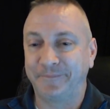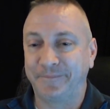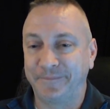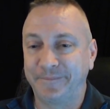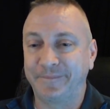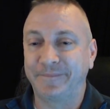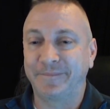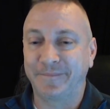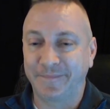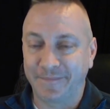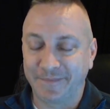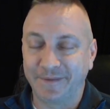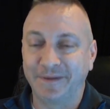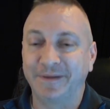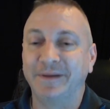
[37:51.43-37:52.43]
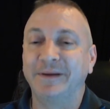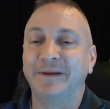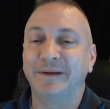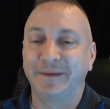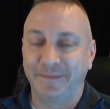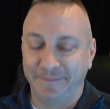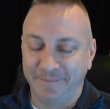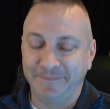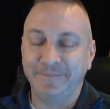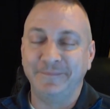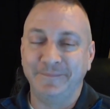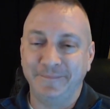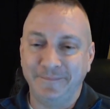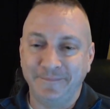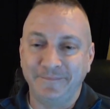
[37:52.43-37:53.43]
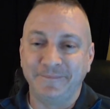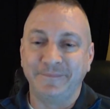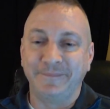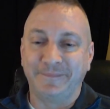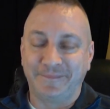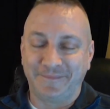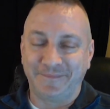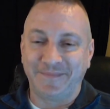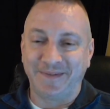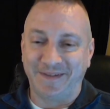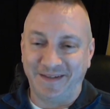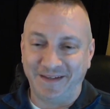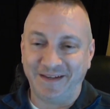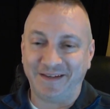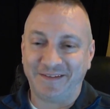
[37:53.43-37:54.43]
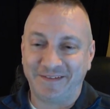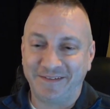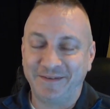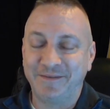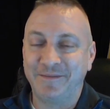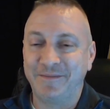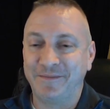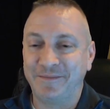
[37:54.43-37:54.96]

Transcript: Software with Jez Sands. Like, did you ever meet